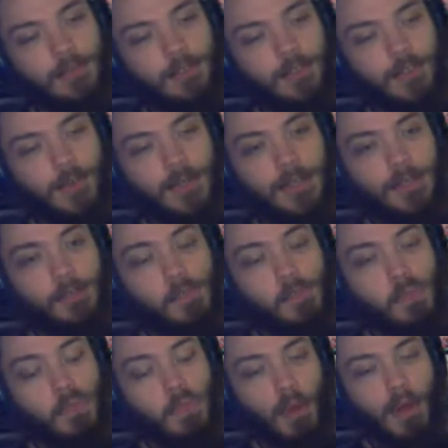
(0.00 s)

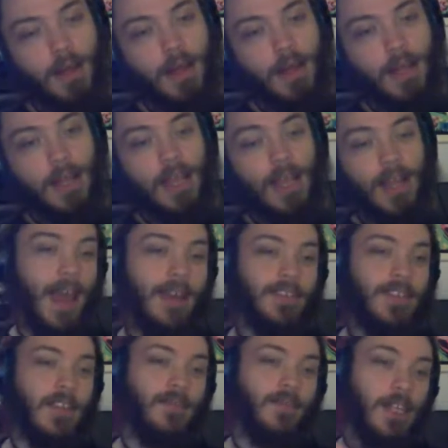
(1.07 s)
And it
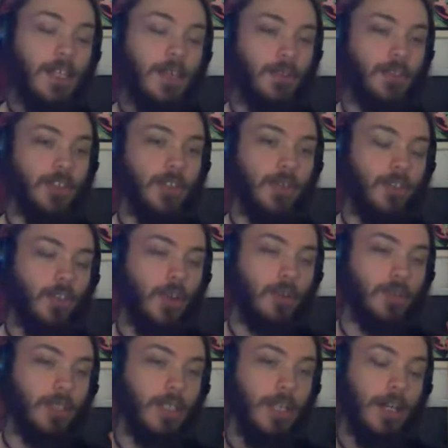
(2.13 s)
has a video series
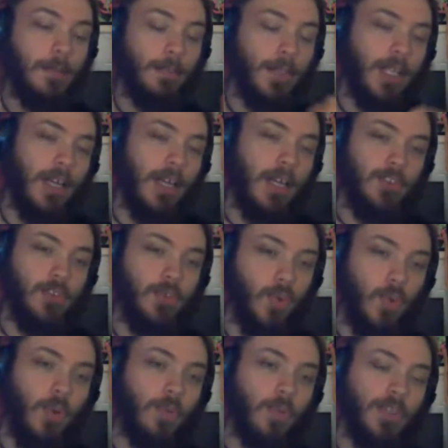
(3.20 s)
called Gunpla
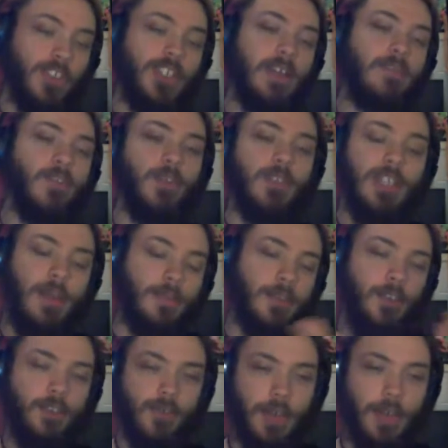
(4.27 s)
School, which gives you tips
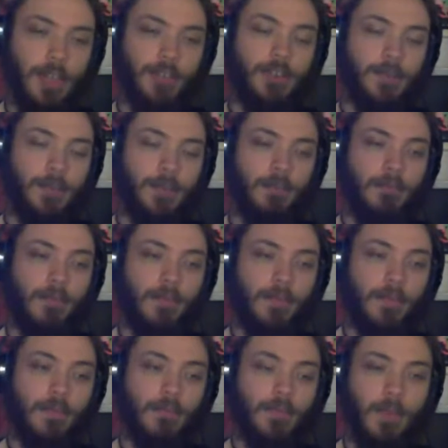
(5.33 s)
and tricks,
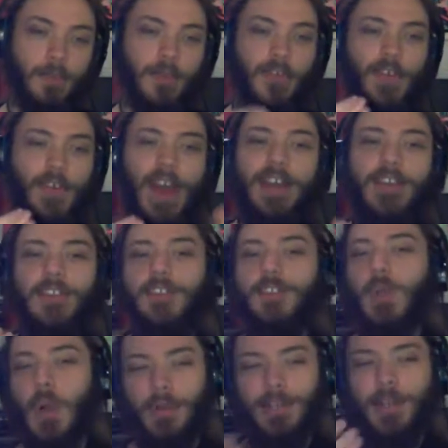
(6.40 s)
provided
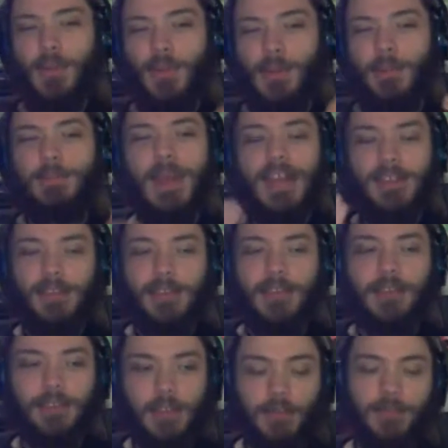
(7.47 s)
that you already know the
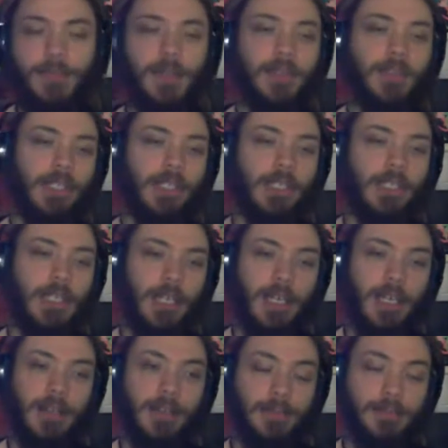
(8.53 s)
basics of building
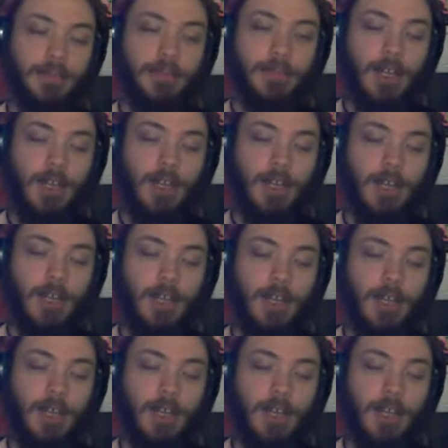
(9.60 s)
Gundam,
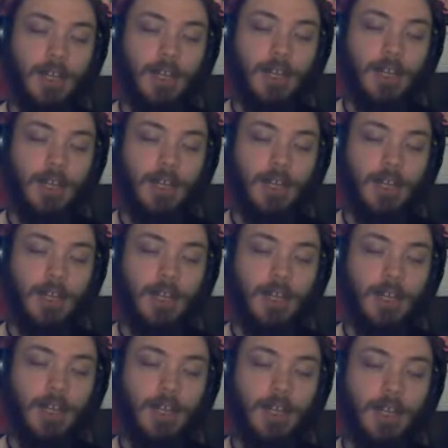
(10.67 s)
of building a model
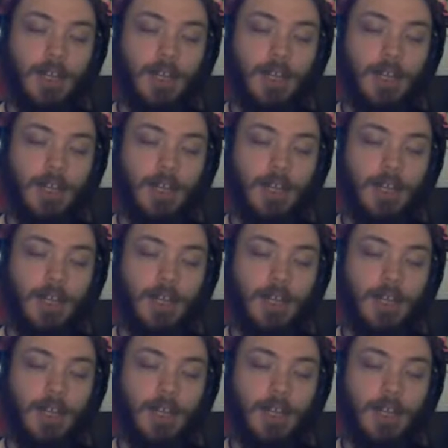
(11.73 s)
kit.